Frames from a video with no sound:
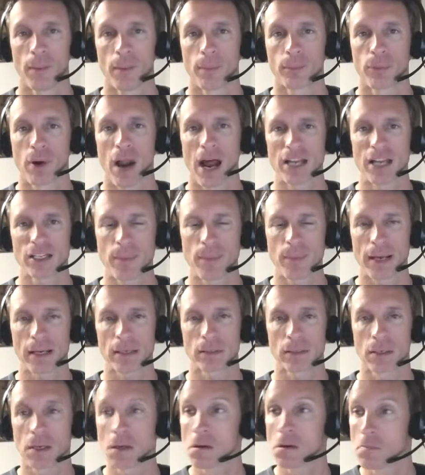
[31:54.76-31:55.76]

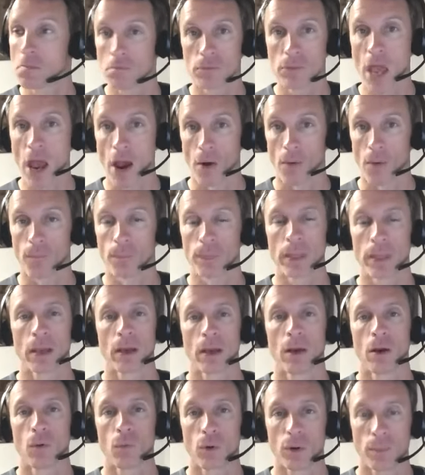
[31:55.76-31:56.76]
prospects? No.
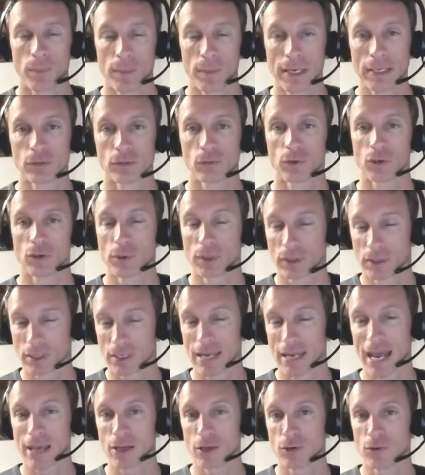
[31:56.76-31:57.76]
What it means, the
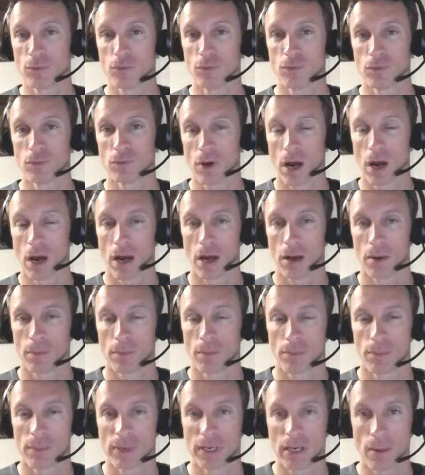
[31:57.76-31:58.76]
day you
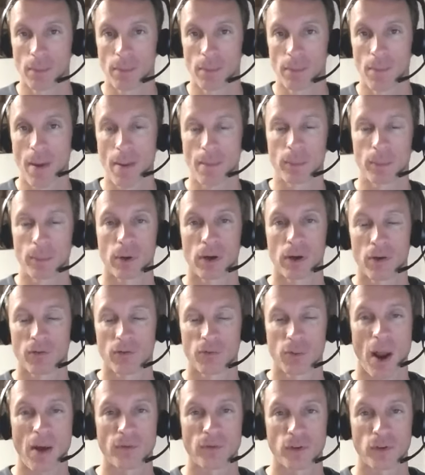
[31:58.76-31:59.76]
become a member
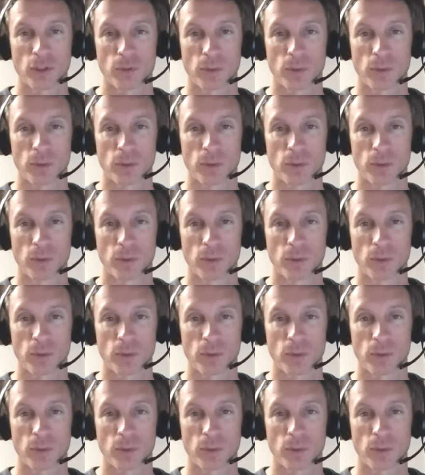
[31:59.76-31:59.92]
of Profit First